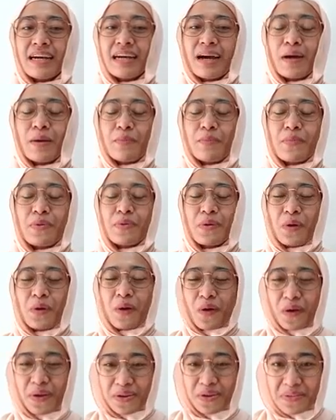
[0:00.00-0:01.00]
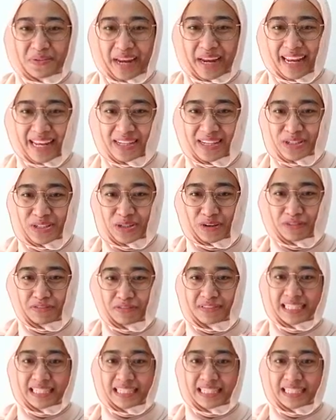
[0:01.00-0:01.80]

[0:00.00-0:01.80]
a broad range of